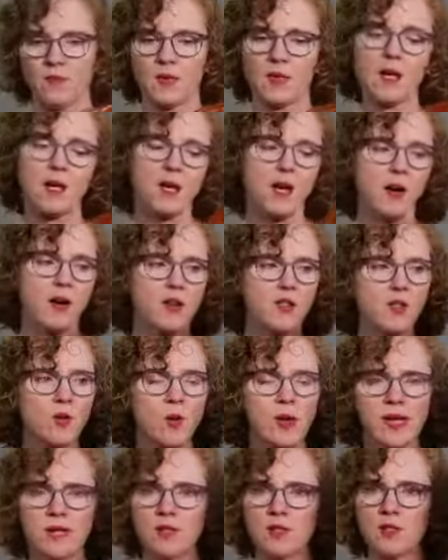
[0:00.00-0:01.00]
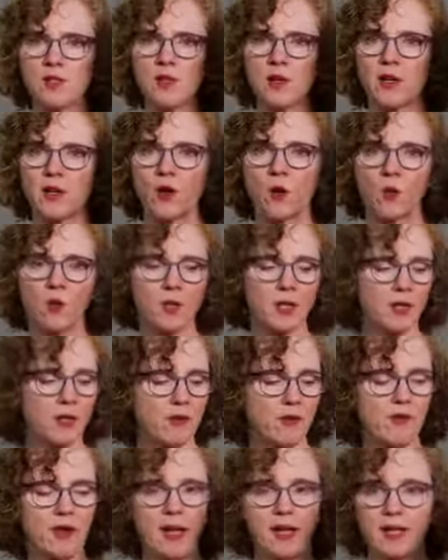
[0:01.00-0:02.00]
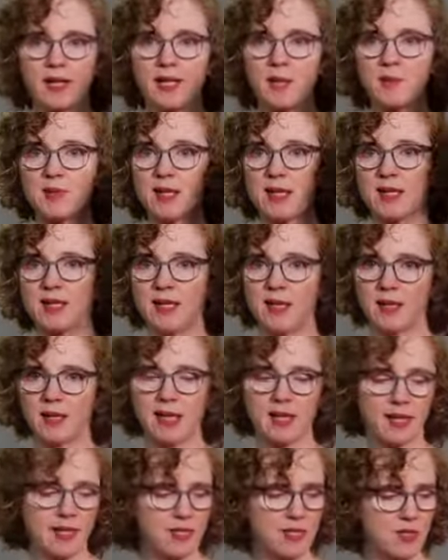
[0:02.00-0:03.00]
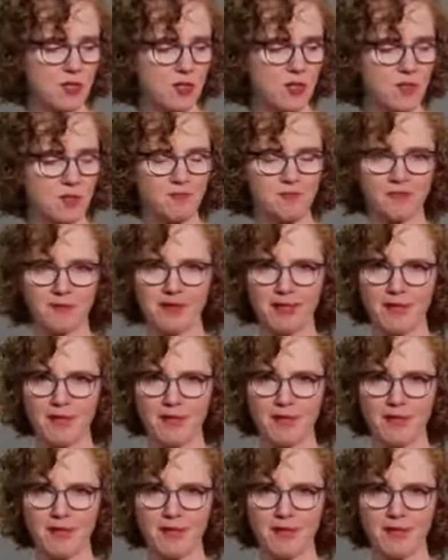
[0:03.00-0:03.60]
All right, so go ahead and start holding your violin upside down like this and just